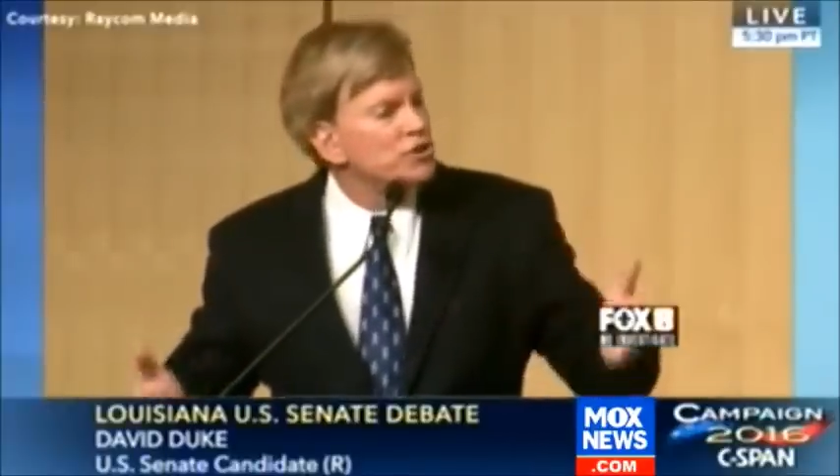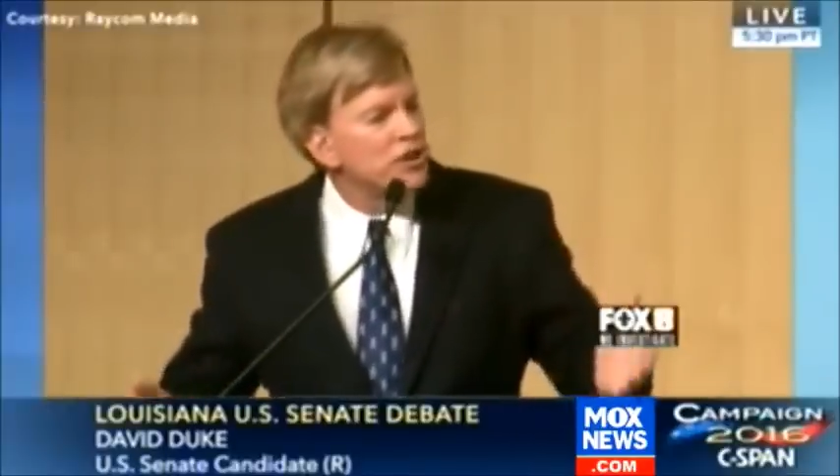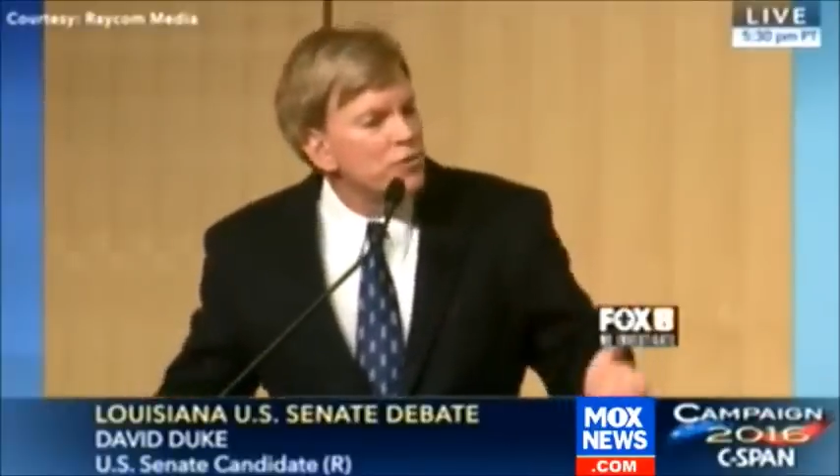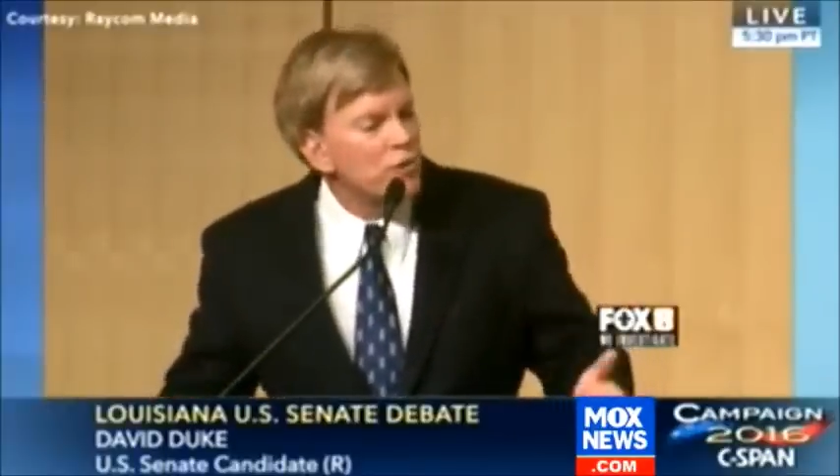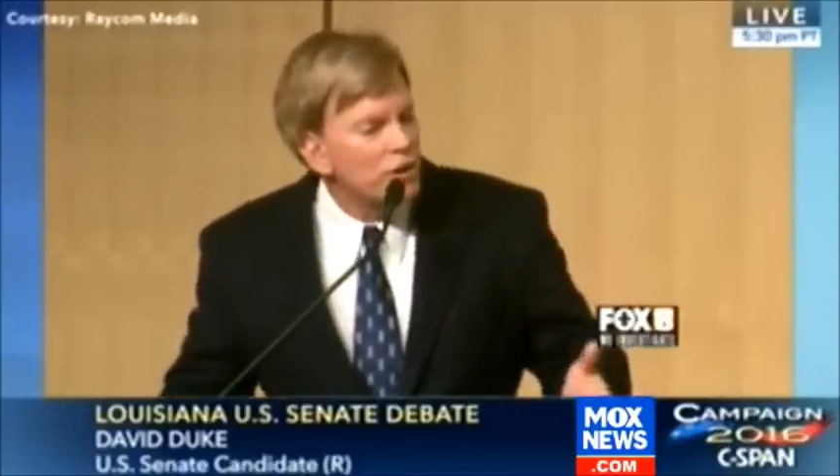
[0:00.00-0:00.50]

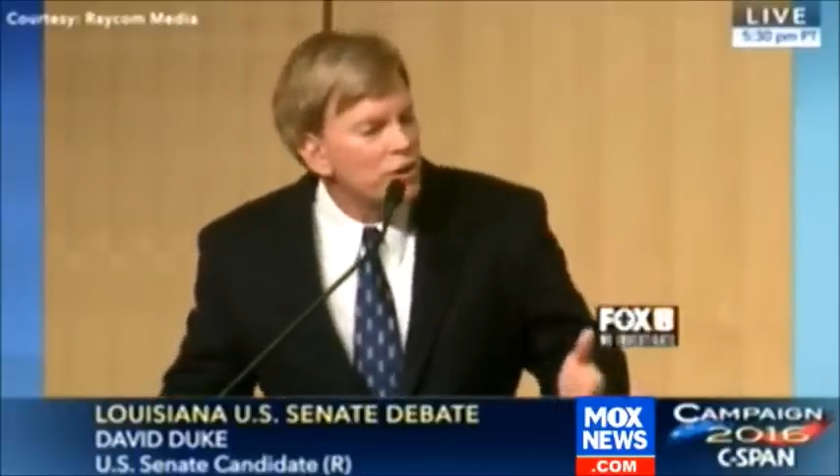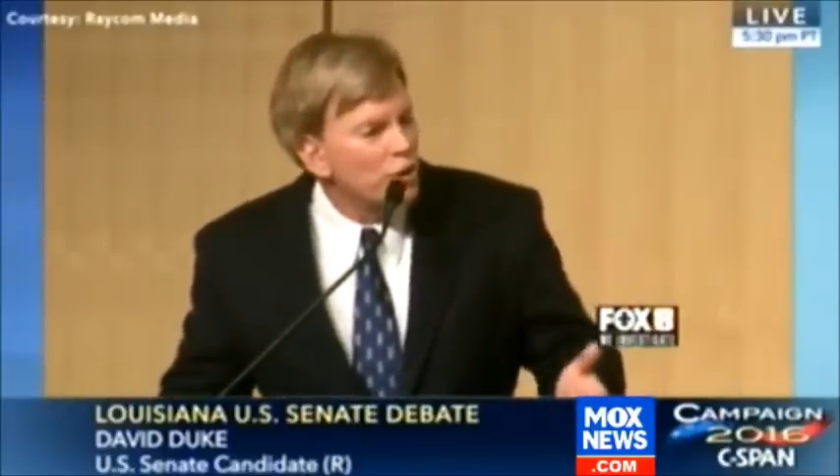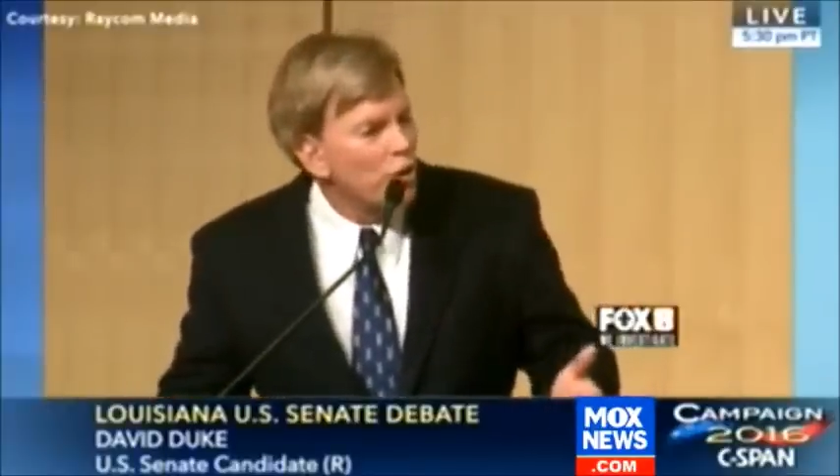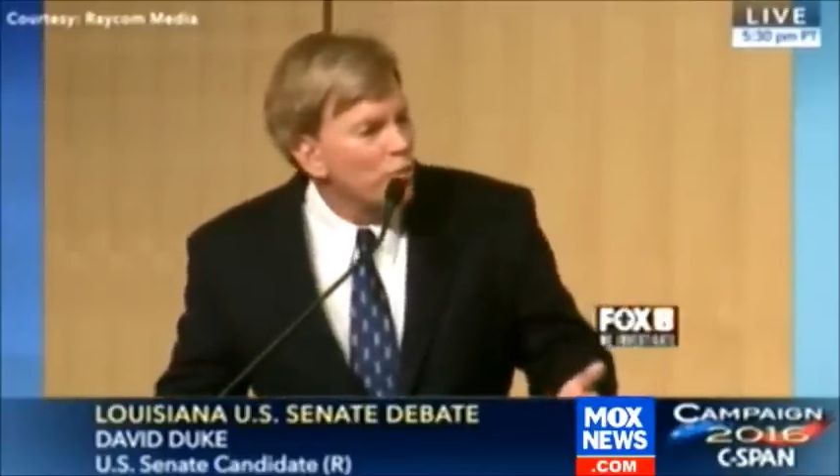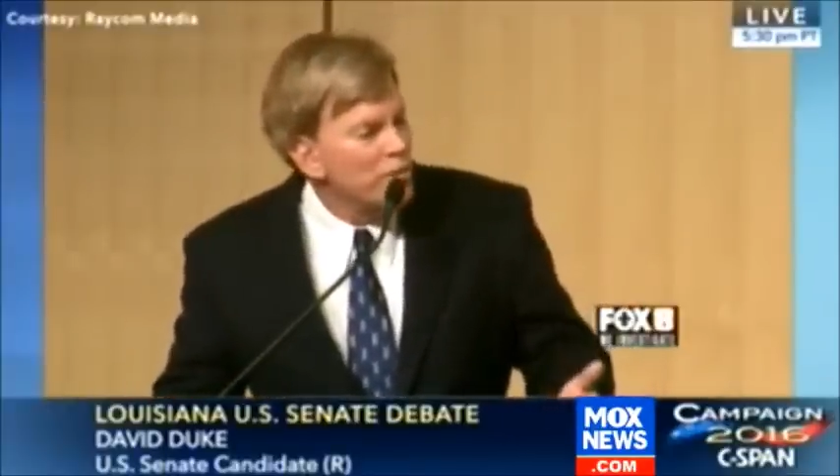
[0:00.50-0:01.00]
secretly to
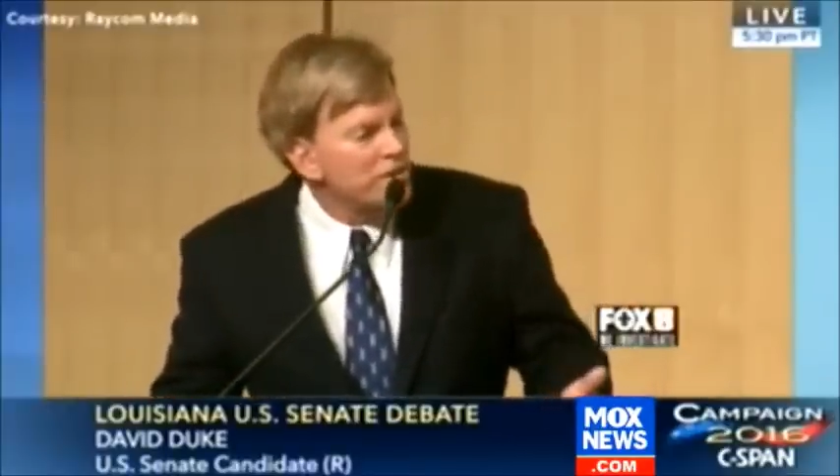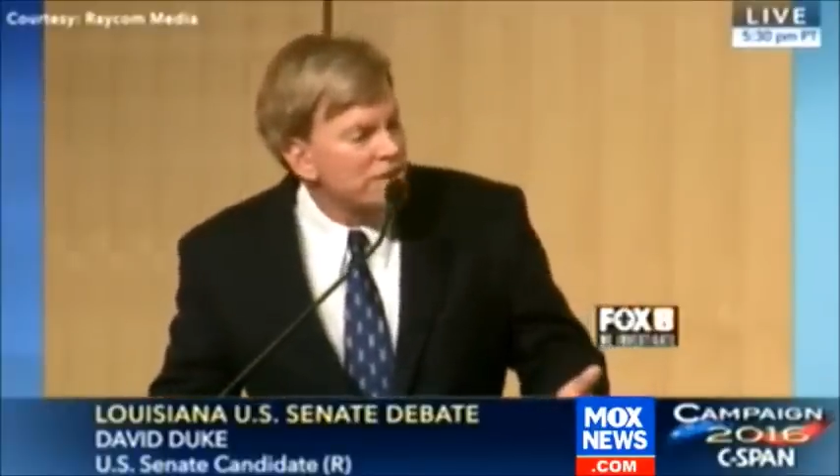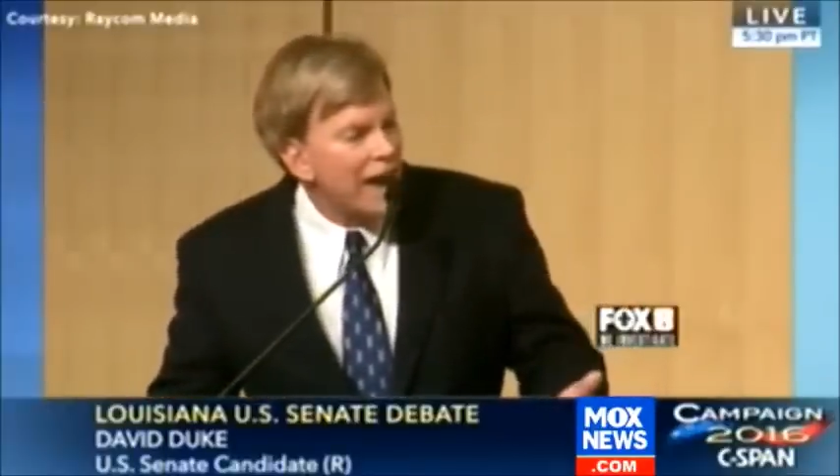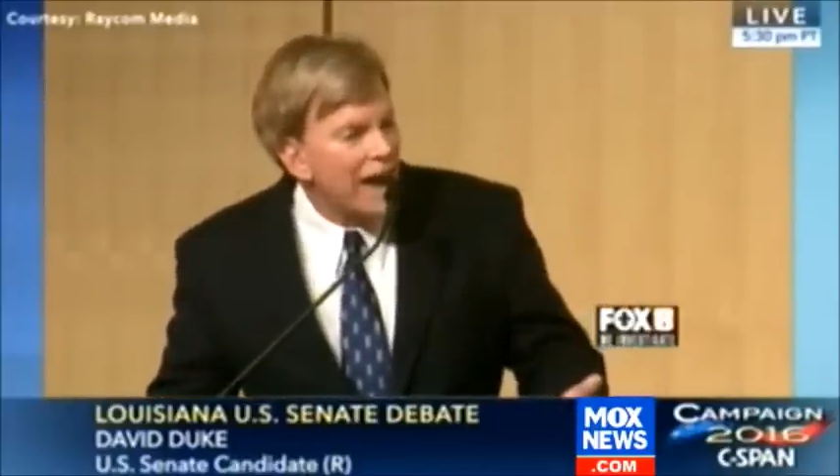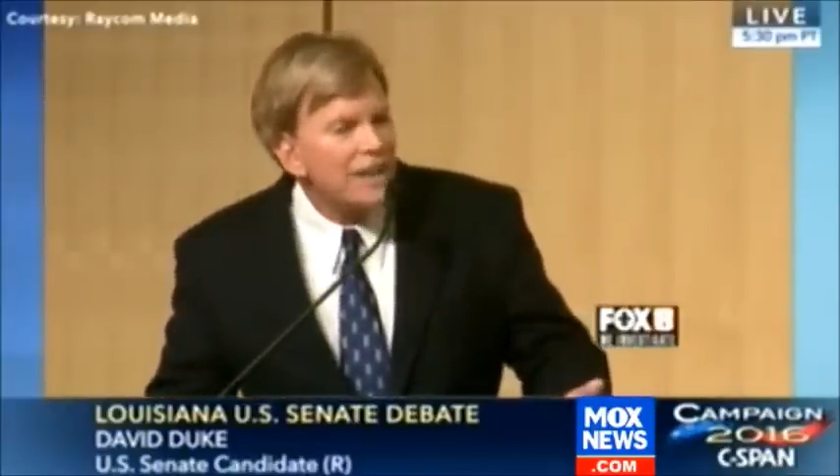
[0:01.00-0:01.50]
Goldman
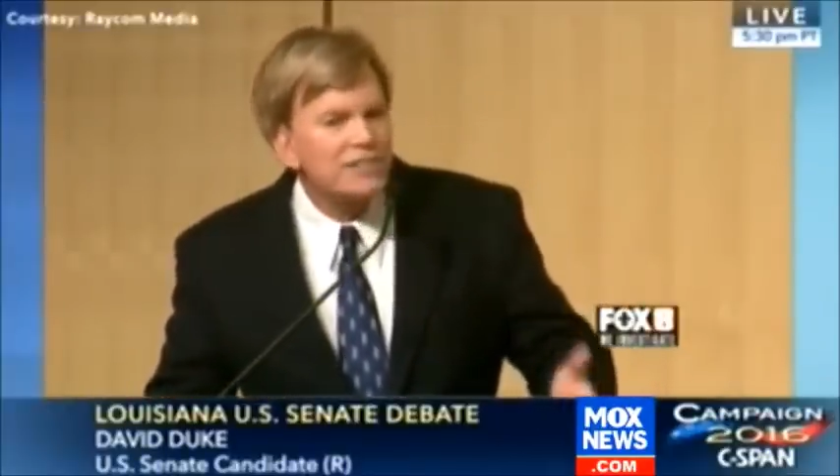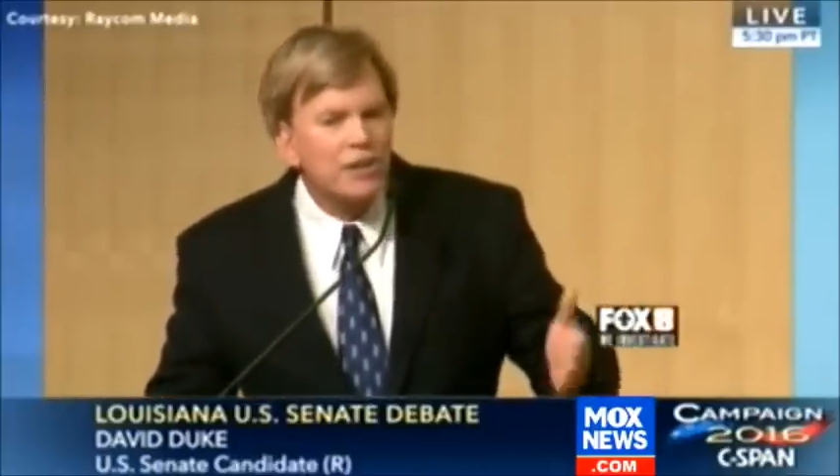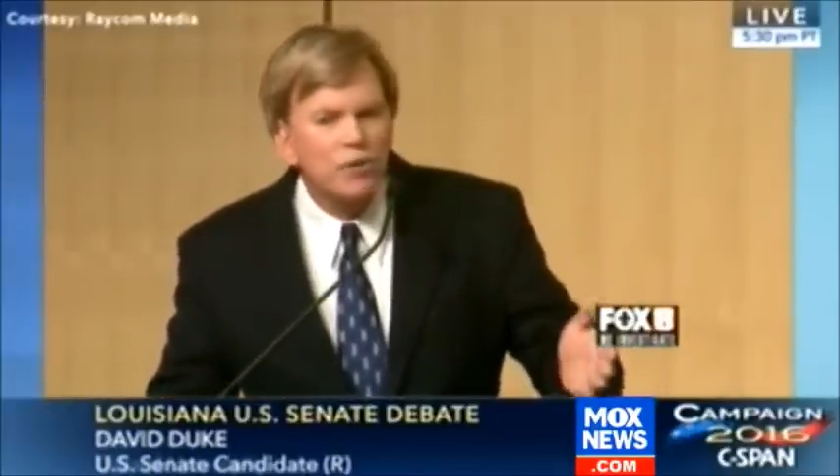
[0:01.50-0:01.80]
Sachs in her